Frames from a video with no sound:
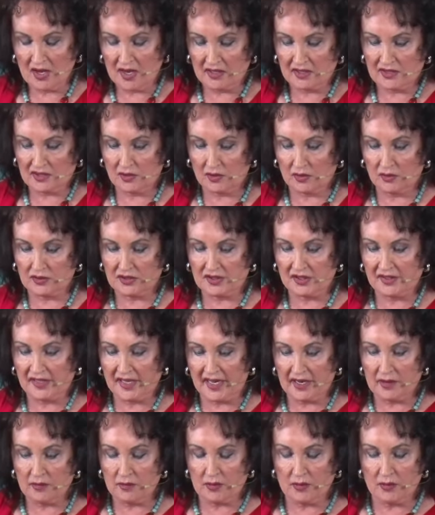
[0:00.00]
So
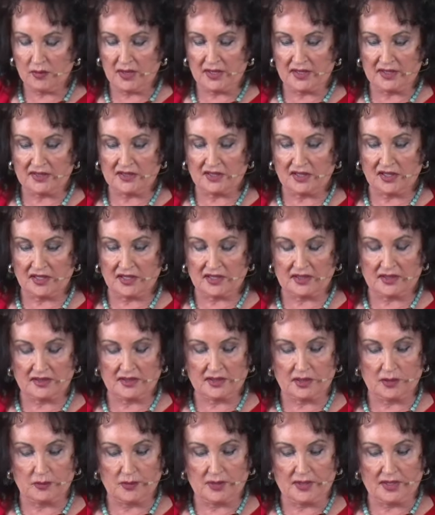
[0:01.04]
tonight we want to talk a
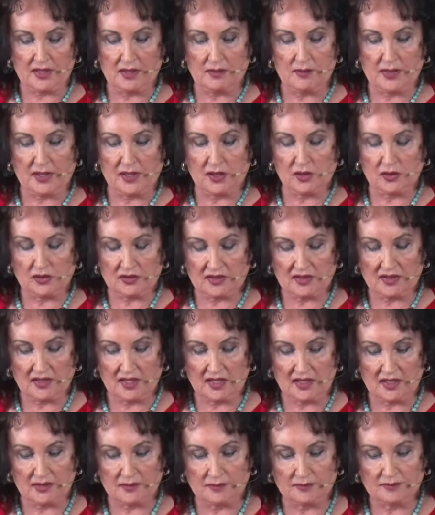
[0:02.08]
little bit about
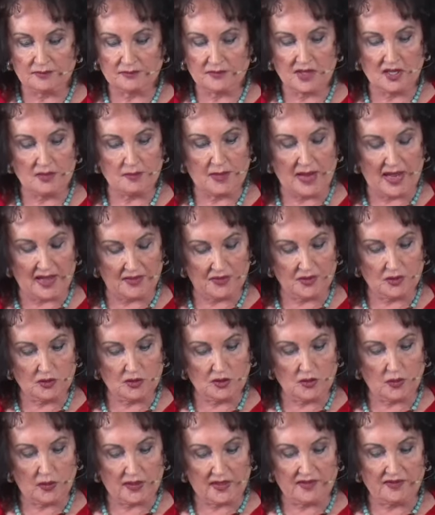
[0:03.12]
um, in Matthew
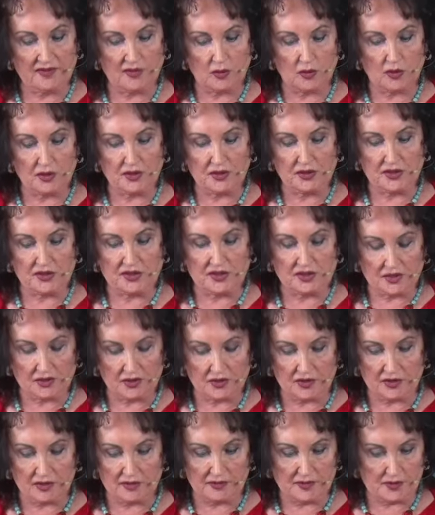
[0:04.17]
24. You can
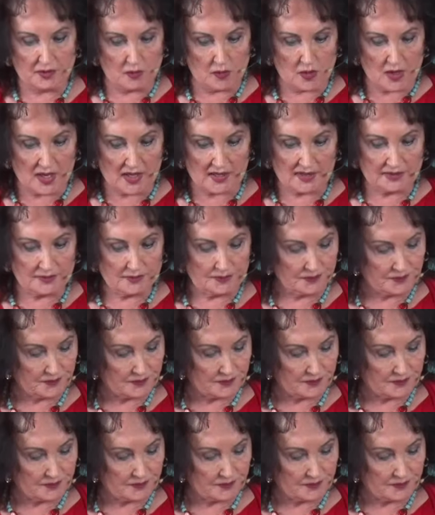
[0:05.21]
turn there if you want.